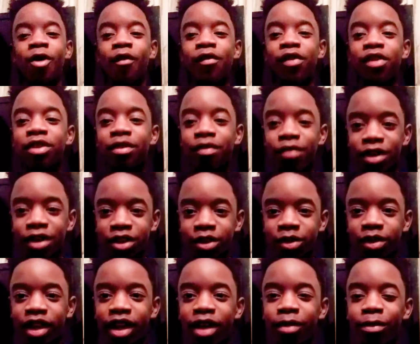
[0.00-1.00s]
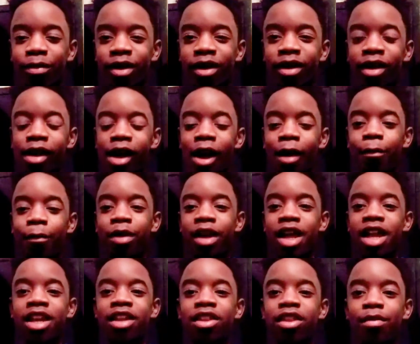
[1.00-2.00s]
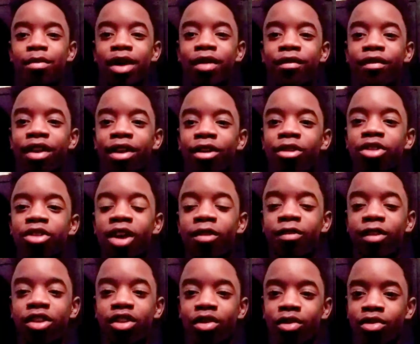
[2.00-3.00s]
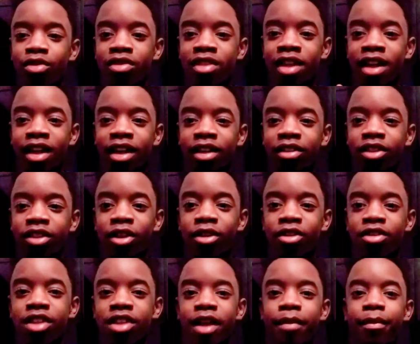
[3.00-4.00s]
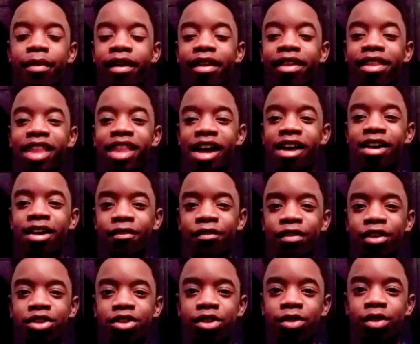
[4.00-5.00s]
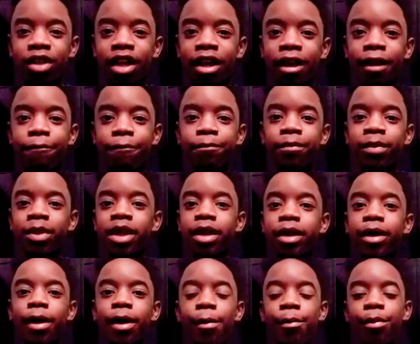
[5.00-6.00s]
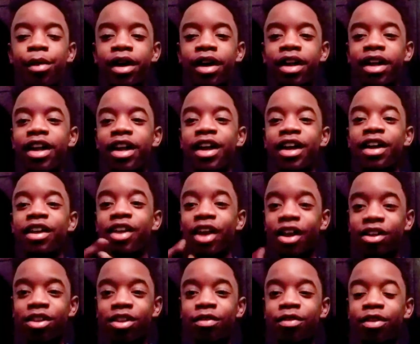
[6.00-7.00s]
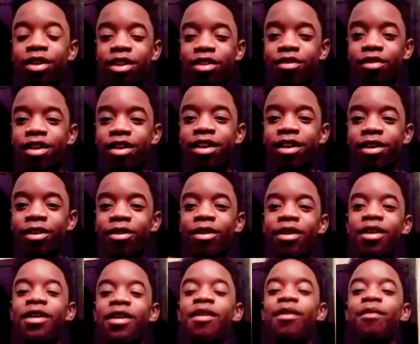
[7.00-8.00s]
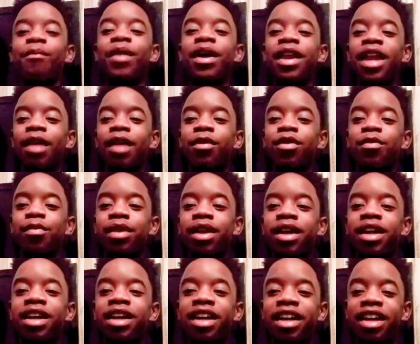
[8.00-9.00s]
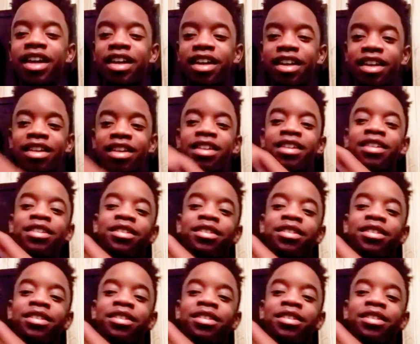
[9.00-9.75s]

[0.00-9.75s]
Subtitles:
know if it's official yet, but I'm planning to make videos every Tuesday and Thursday, but it's not official yet. But that's it for this video. My name is Blake, and...